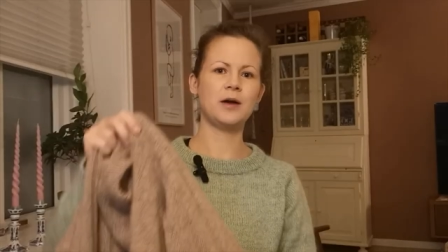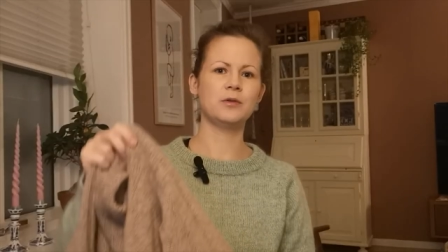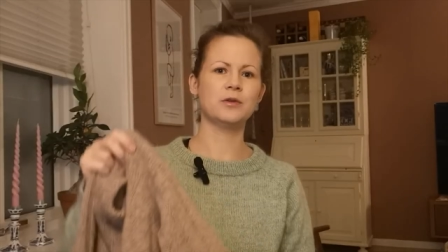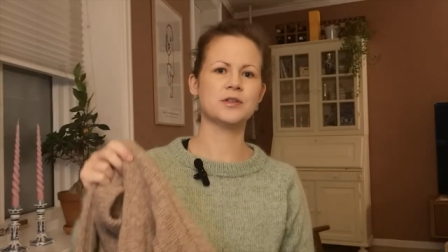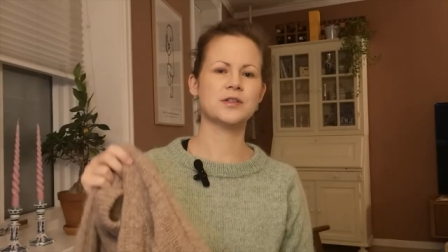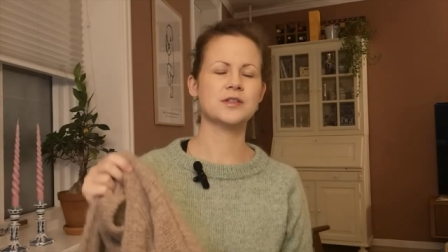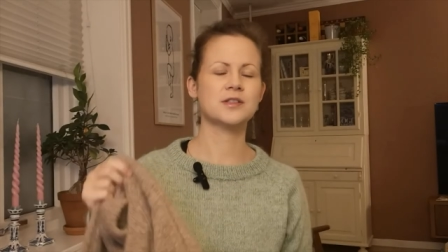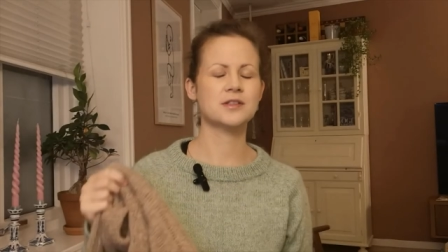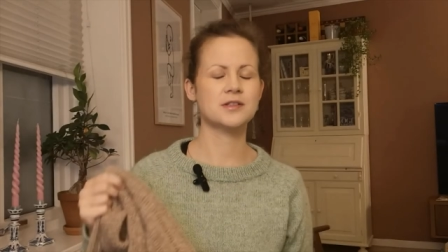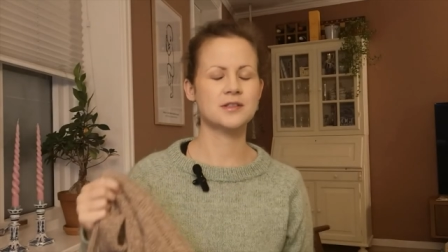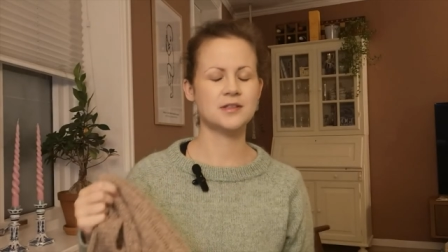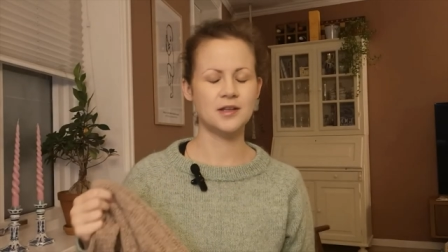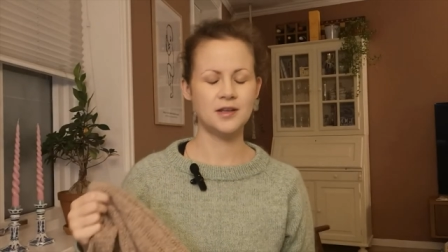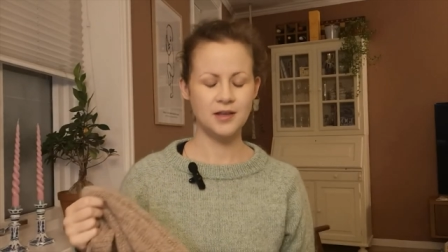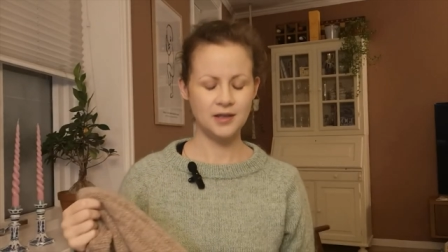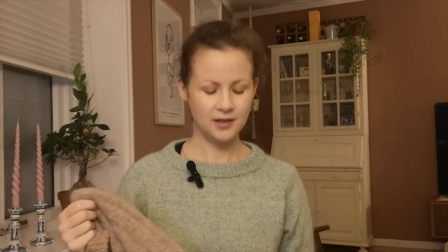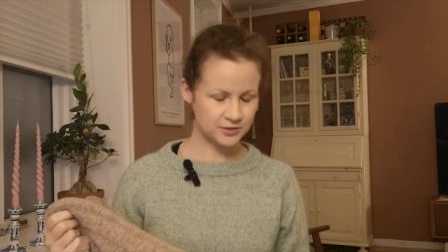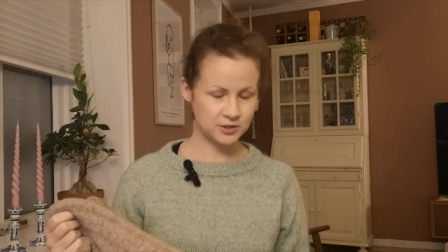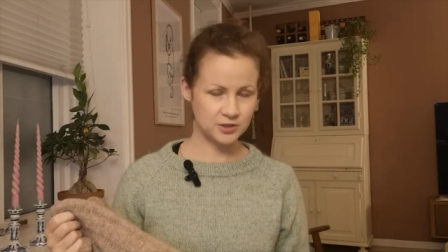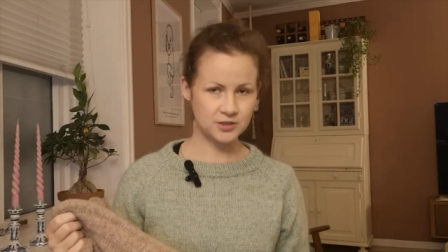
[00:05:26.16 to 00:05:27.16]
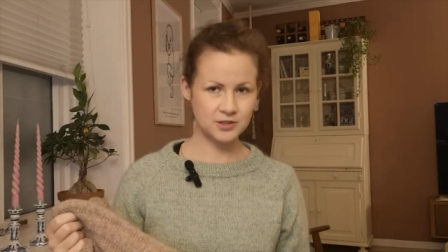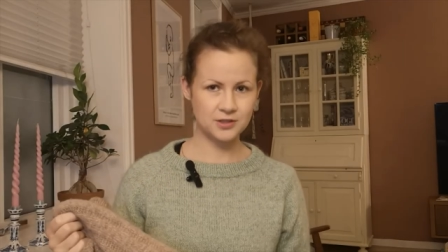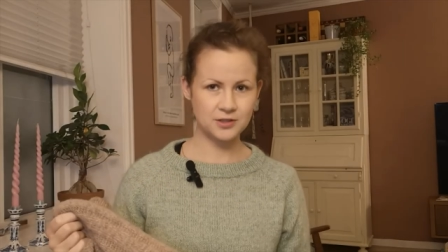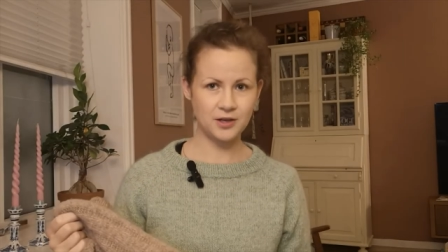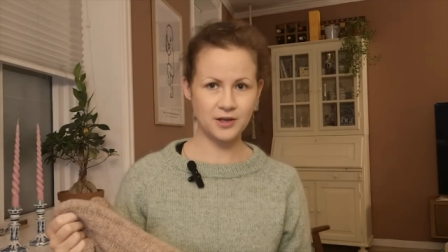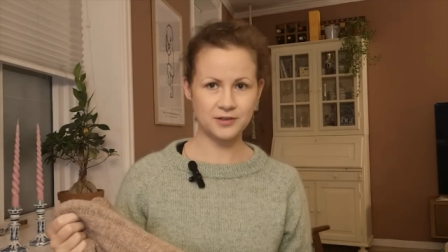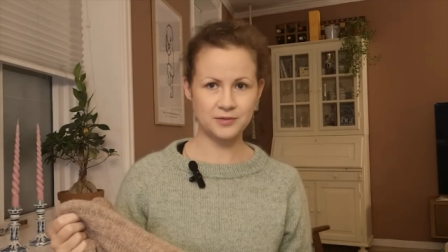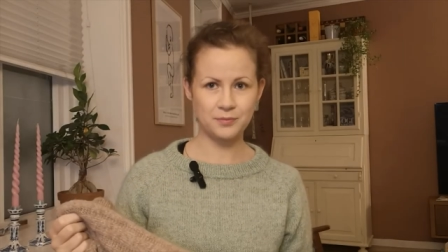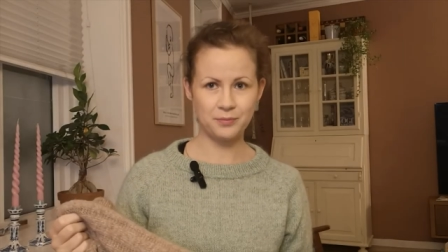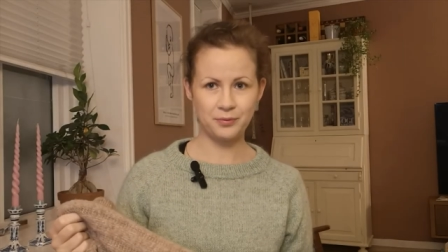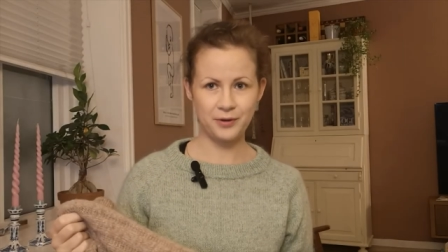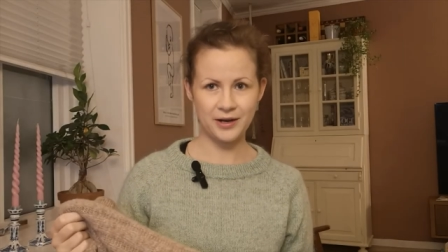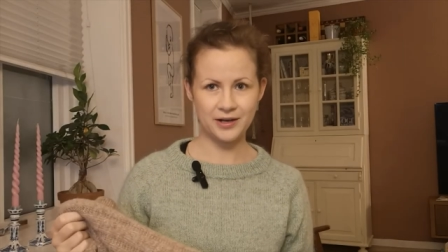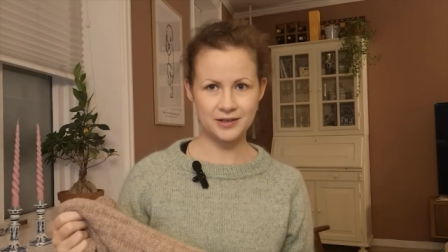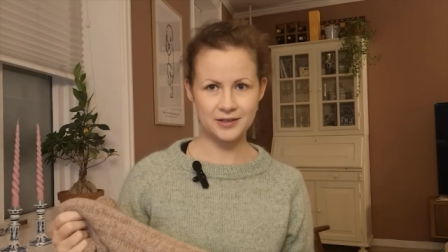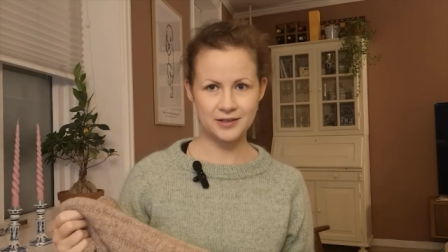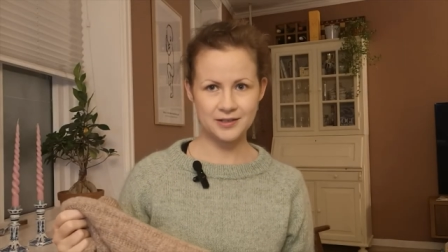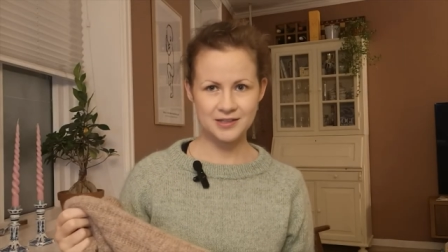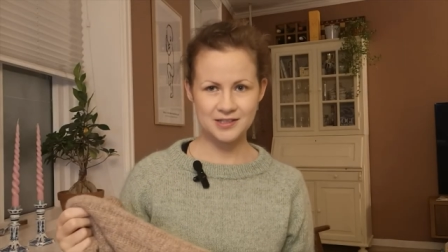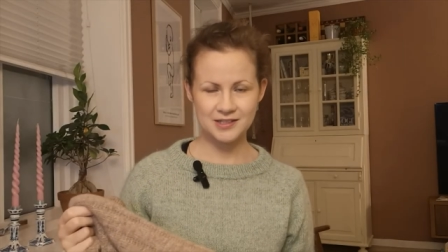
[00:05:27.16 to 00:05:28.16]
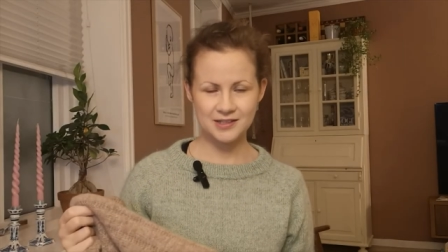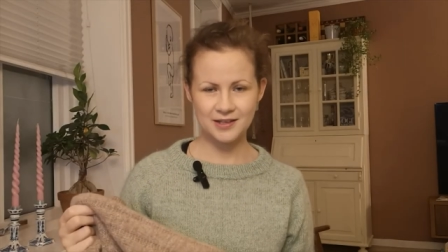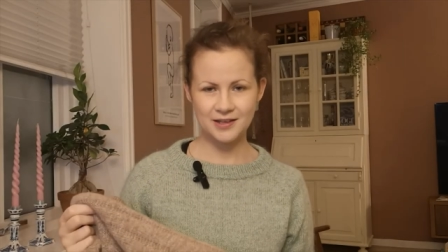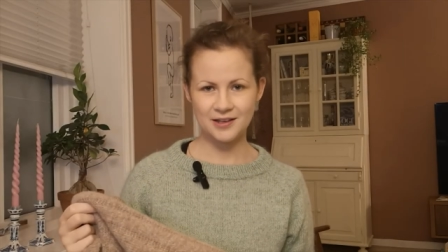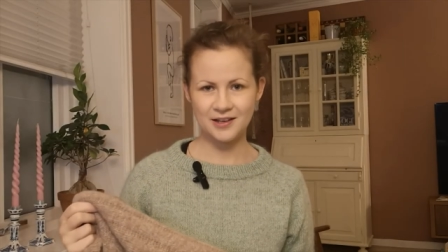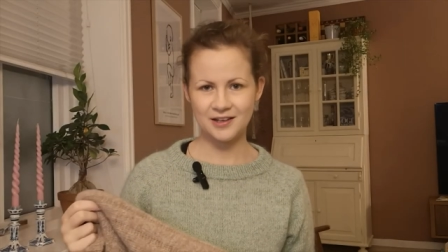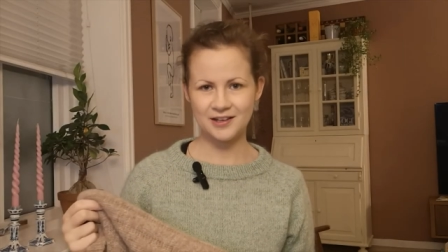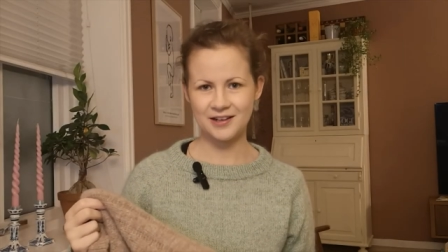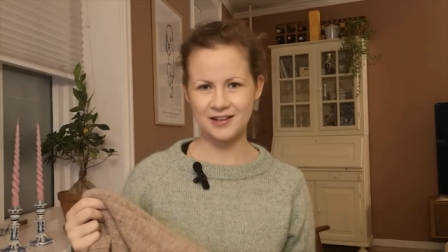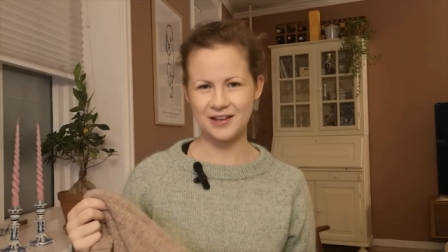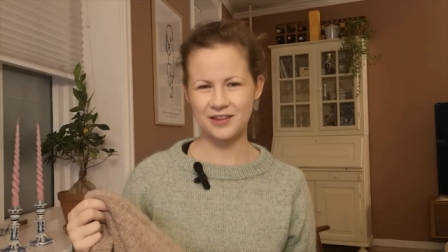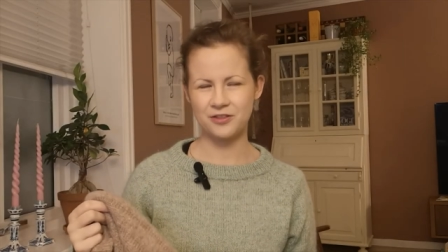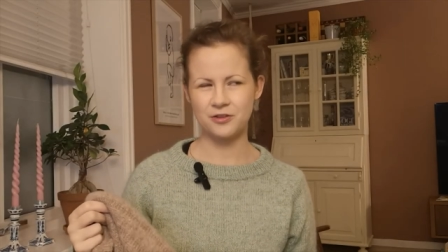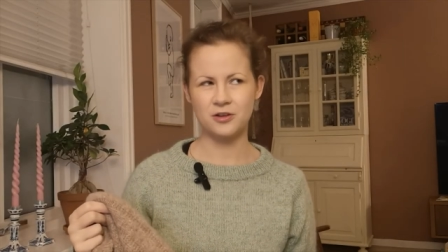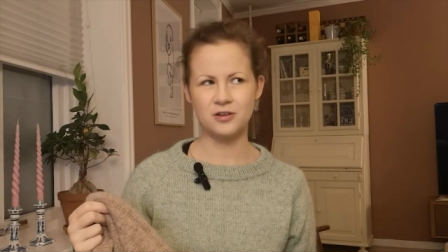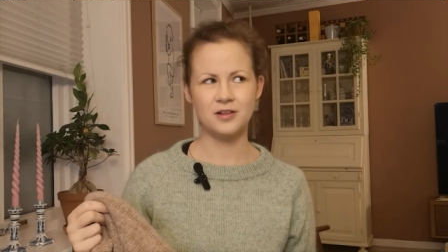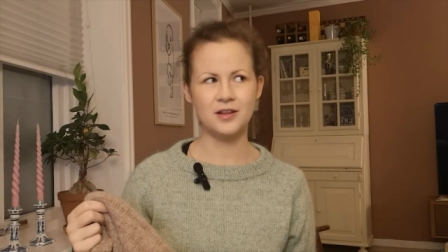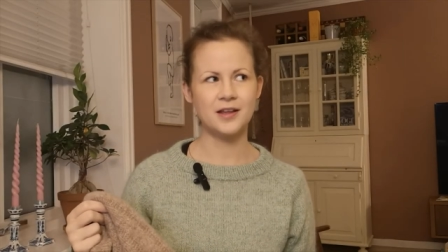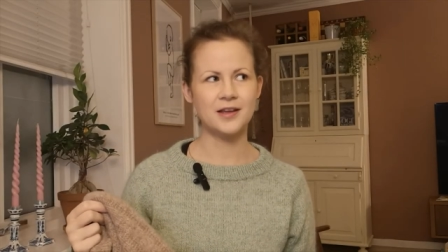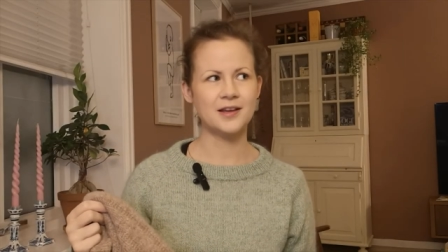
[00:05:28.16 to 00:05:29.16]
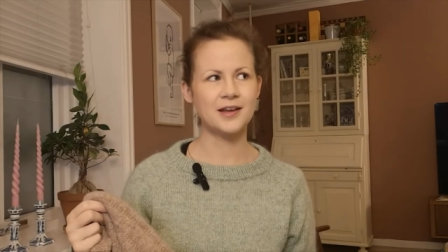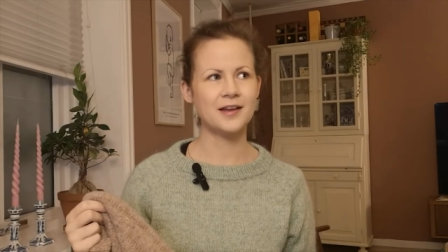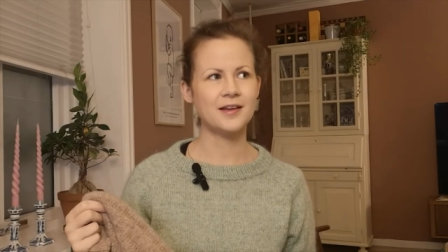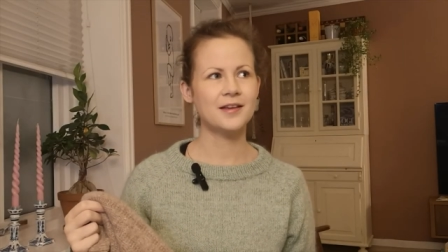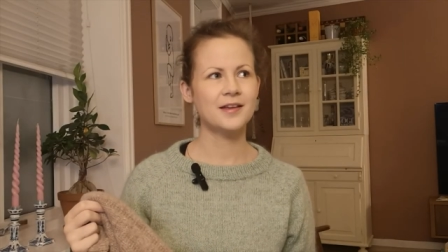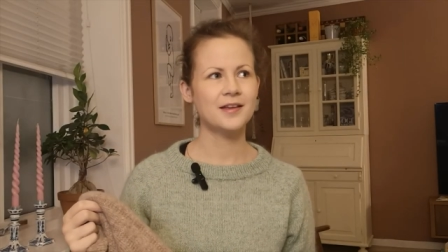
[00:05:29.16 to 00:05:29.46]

I was just gotten pregnant, and then I thought, like,